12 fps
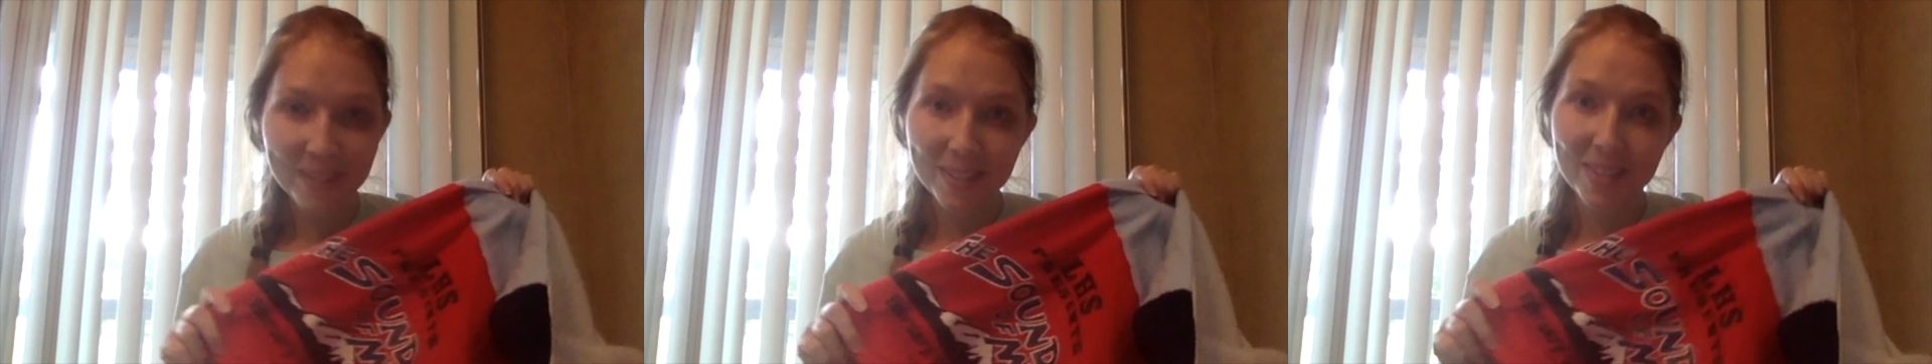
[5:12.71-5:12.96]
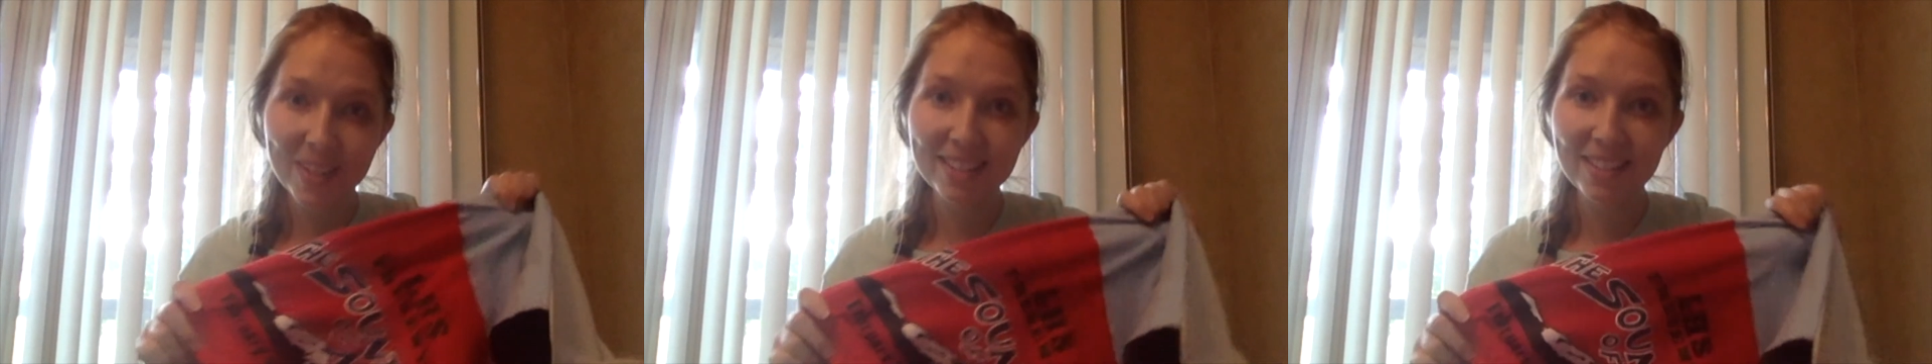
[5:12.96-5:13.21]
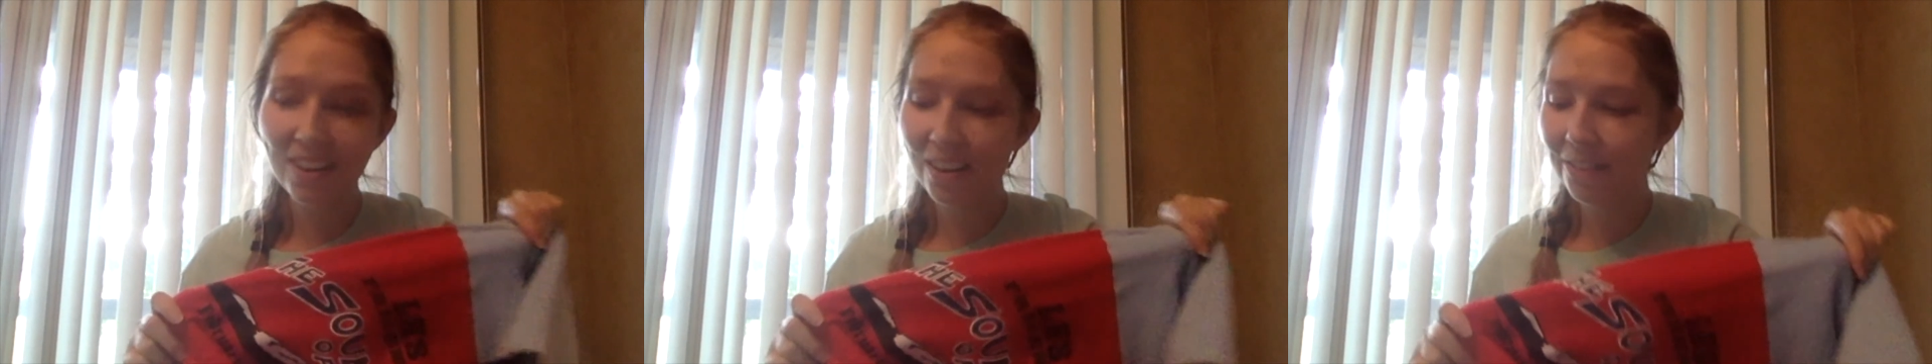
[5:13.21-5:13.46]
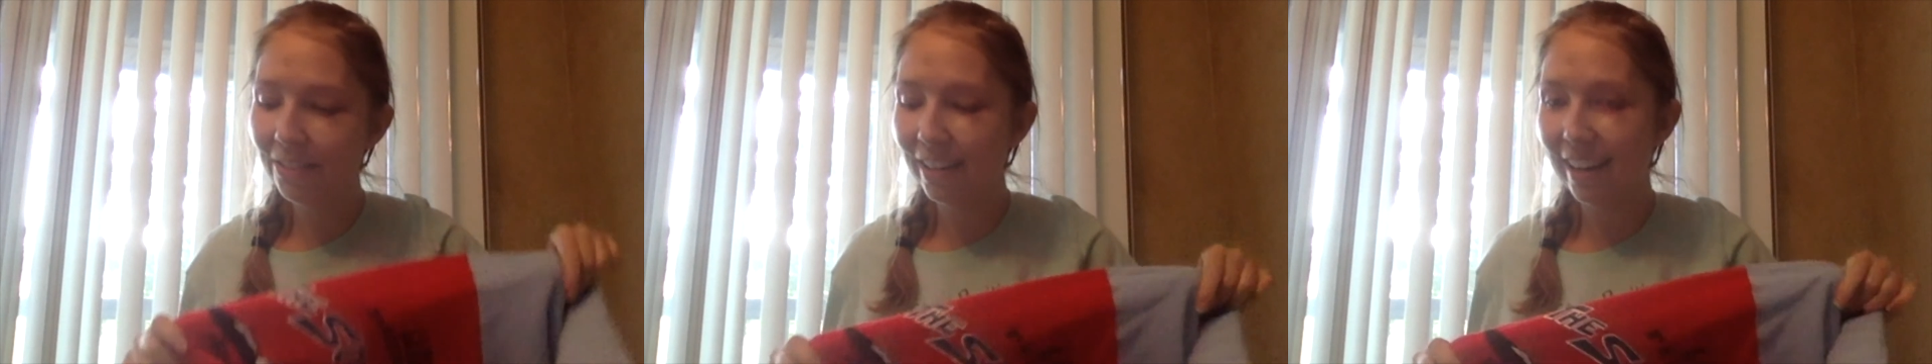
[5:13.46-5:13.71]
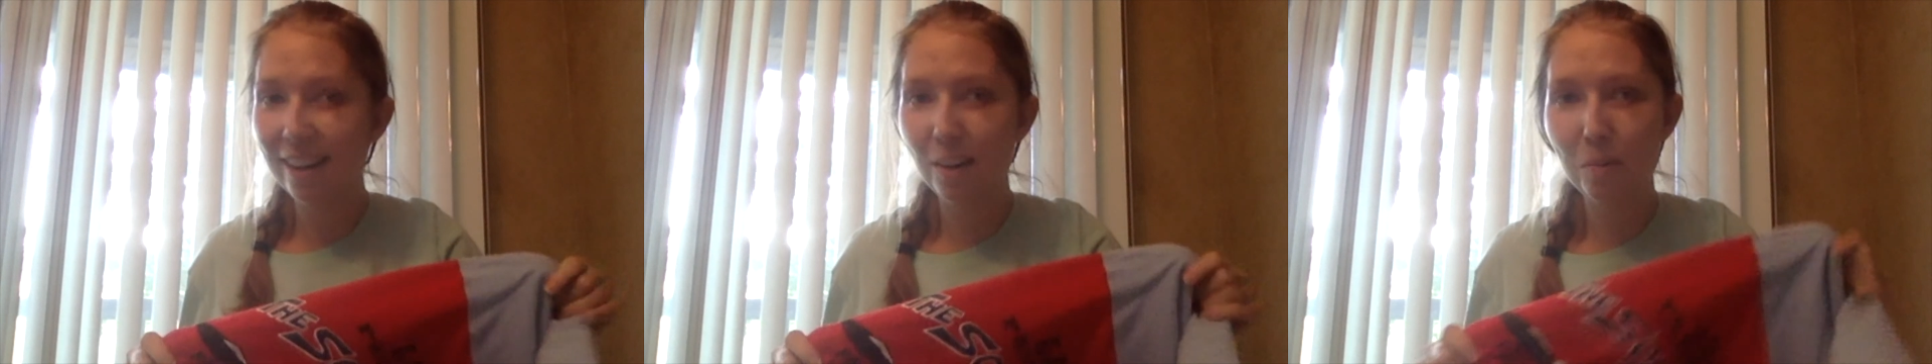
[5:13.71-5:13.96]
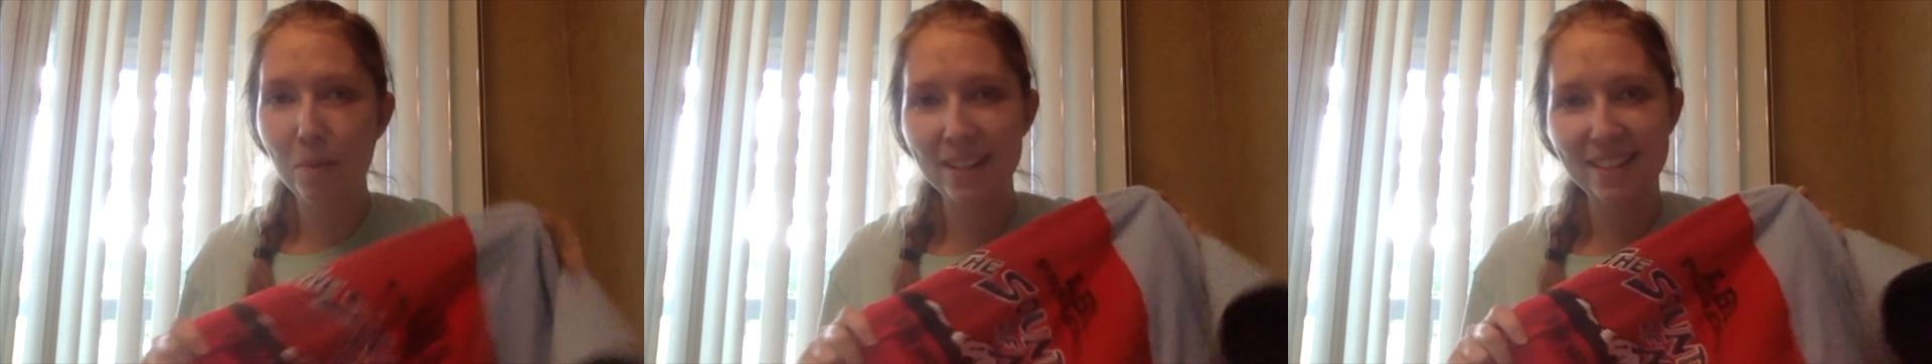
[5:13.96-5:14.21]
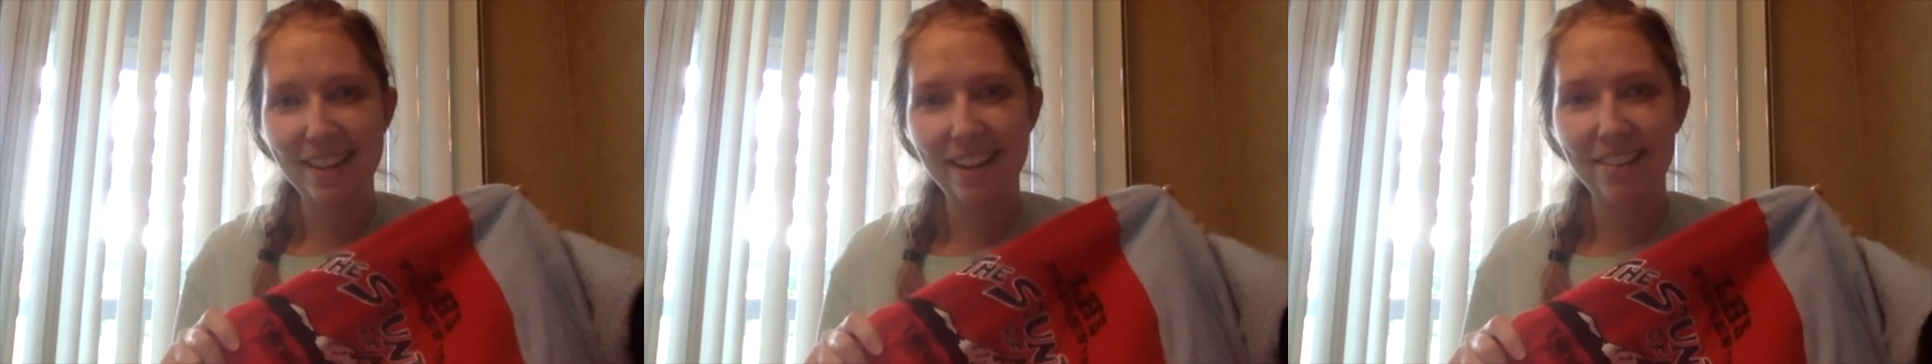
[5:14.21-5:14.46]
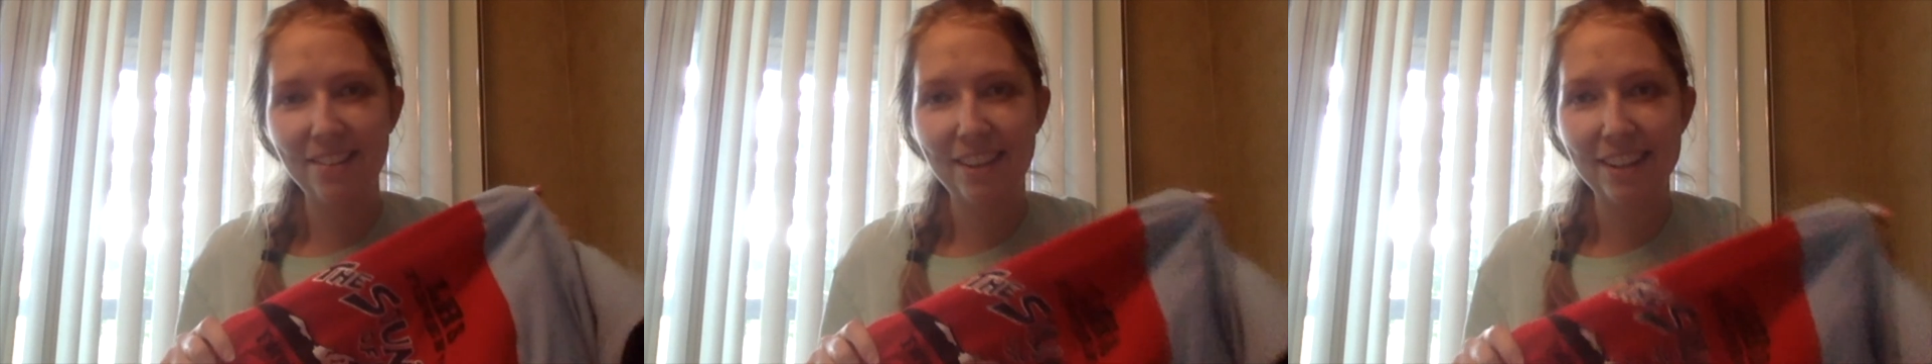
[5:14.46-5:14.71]
So that's all for now. Plus
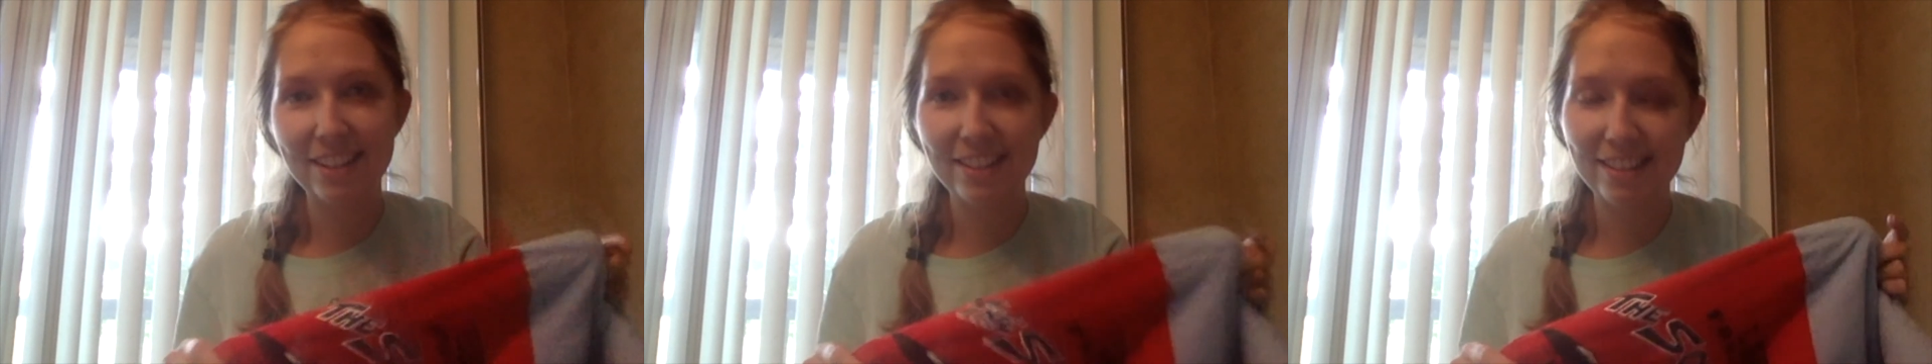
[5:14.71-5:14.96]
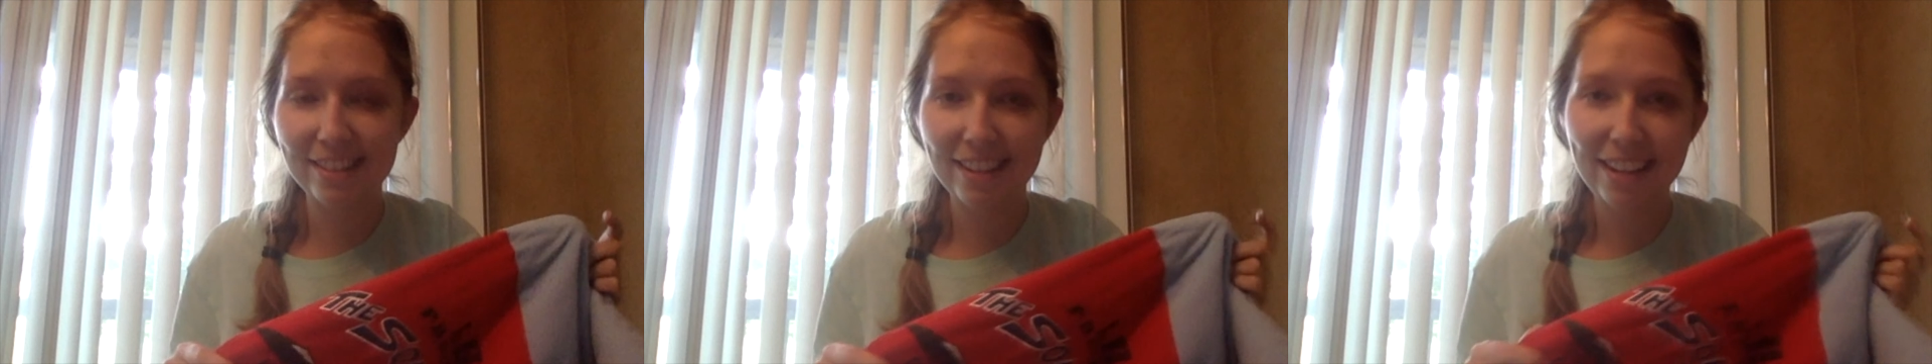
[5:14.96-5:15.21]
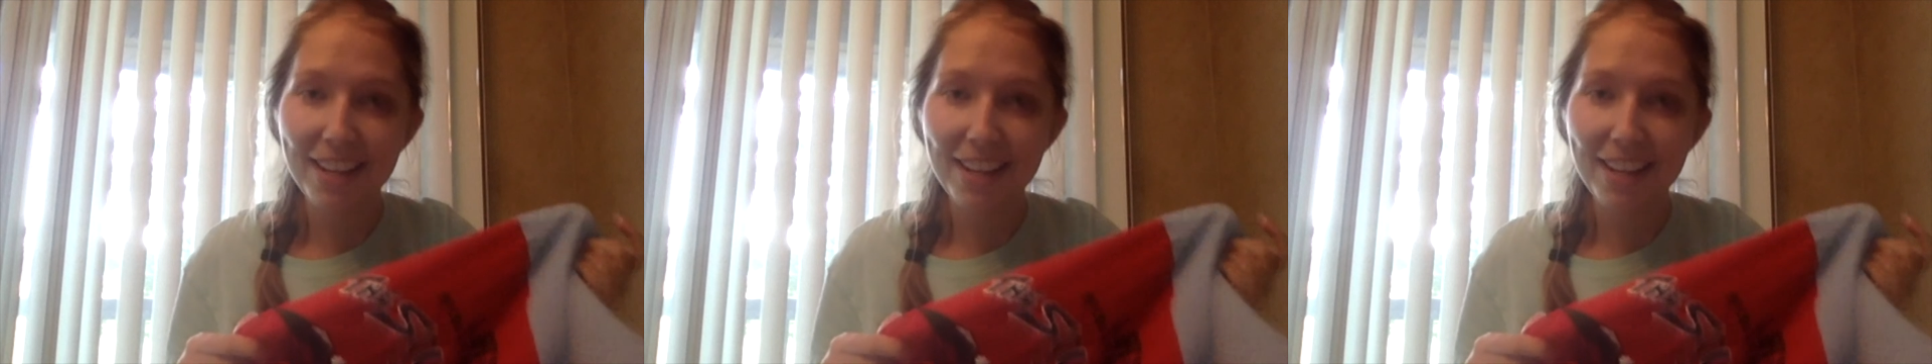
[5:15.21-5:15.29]
I just